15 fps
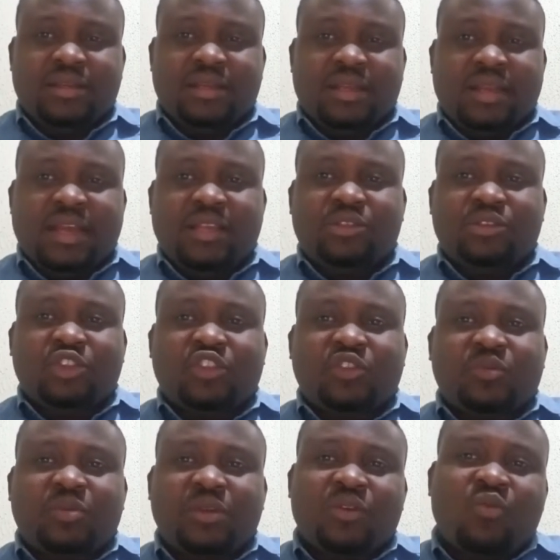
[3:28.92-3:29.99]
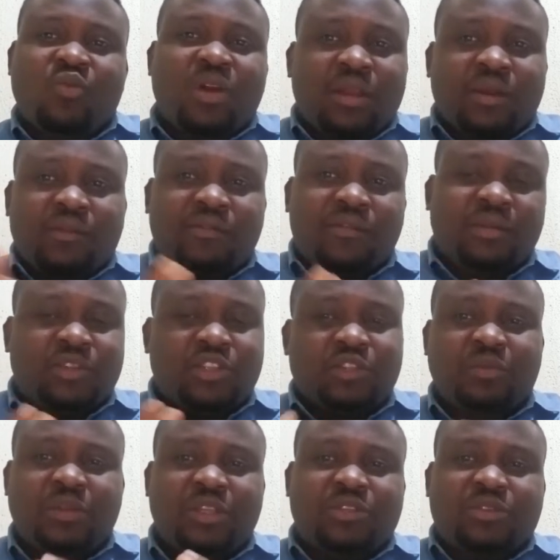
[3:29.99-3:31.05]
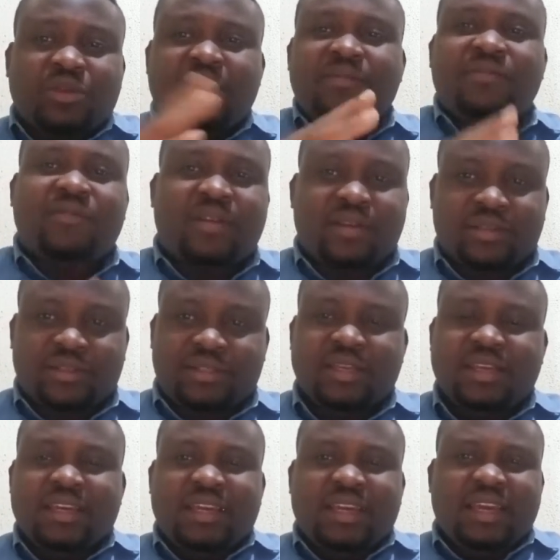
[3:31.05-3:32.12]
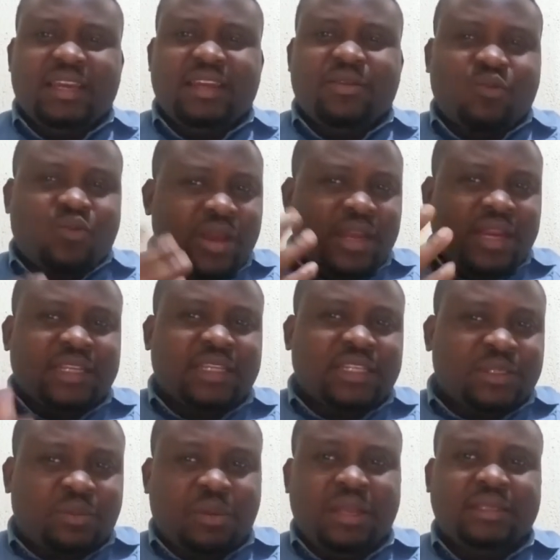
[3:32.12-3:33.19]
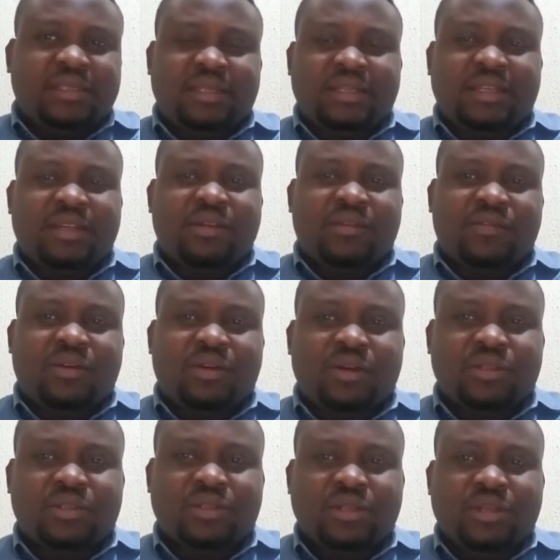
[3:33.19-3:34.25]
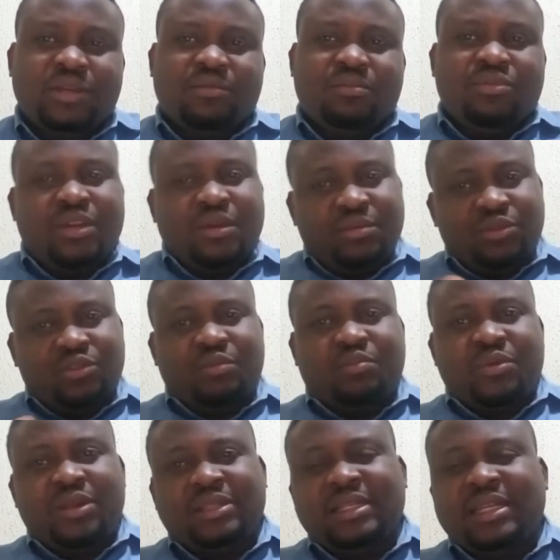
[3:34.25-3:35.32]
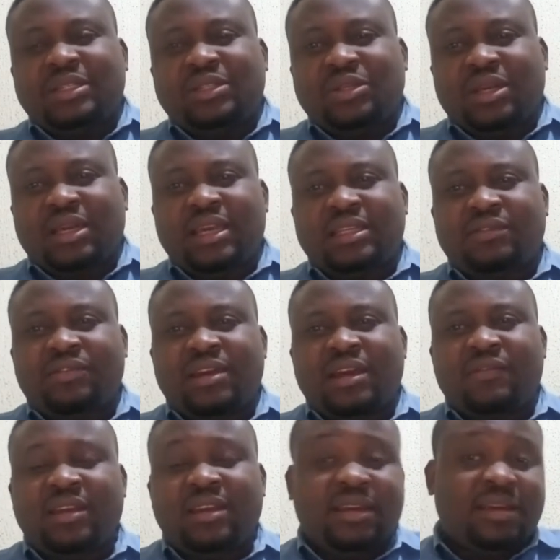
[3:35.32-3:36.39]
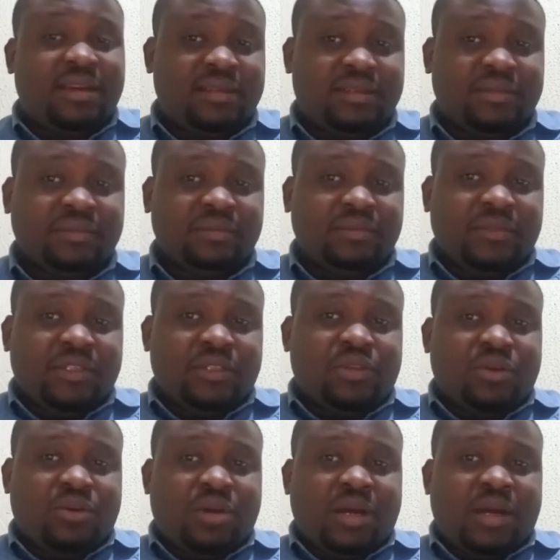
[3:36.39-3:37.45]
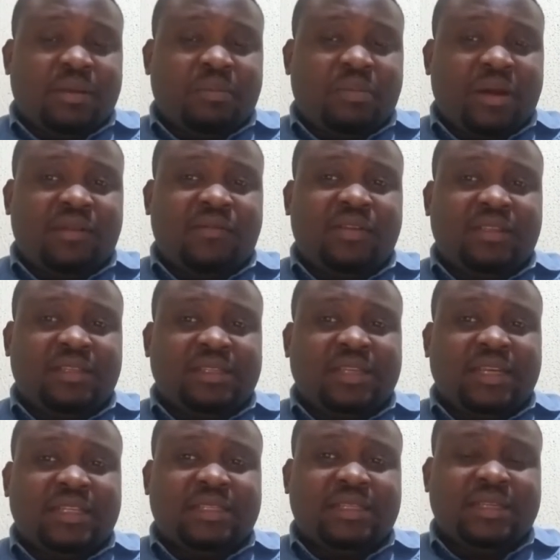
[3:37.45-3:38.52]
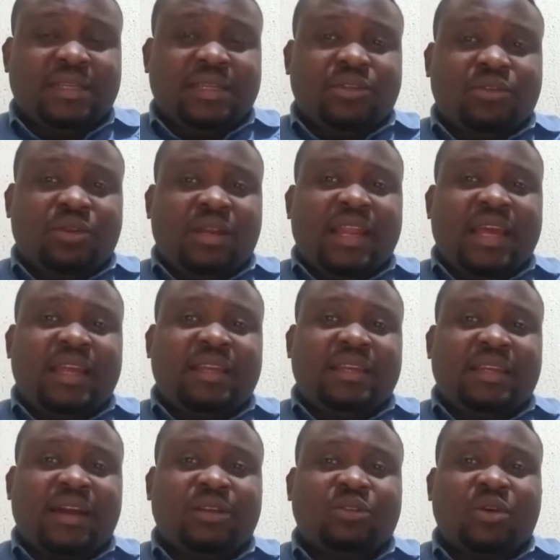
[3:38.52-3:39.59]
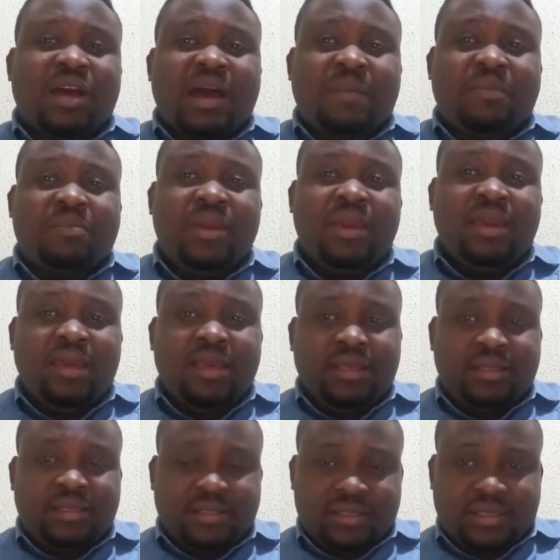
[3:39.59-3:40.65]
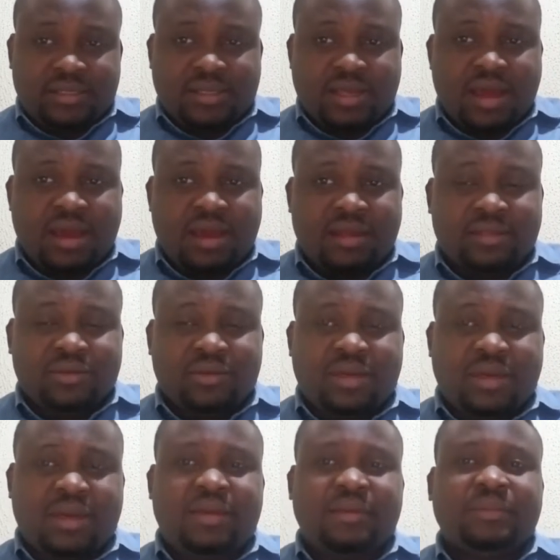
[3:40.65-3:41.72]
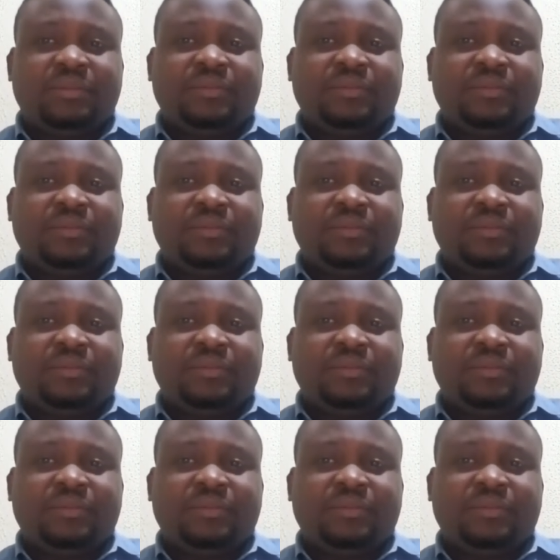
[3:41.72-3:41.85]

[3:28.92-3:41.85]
Learn to speak well of him. Speak to him first in a way that is pleasing. Then, of course, be able to present your case if you have any case. So part of it is that you learn how to appease his heart, okay?